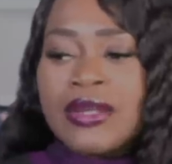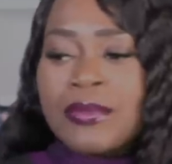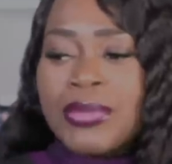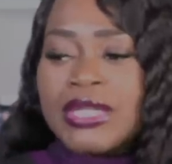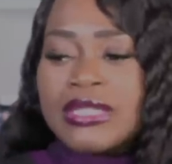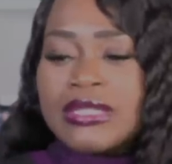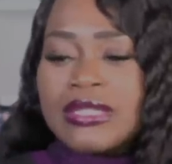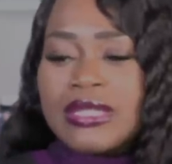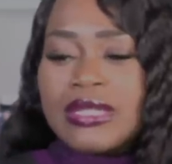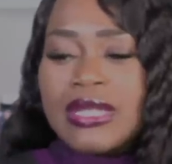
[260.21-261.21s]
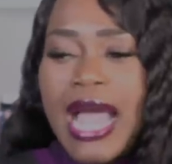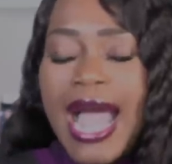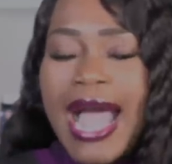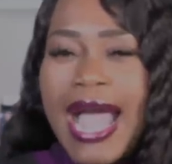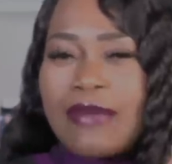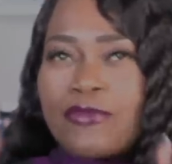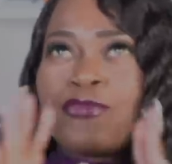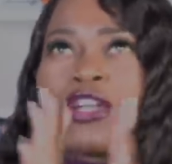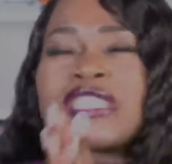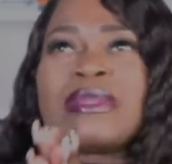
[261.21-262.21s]
but I, I,
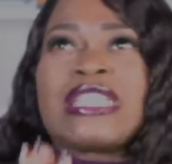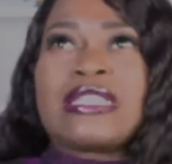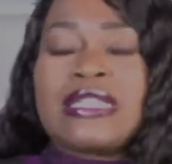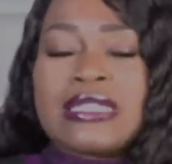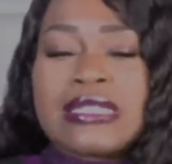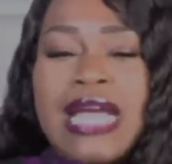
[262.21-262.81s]
first, let me say this: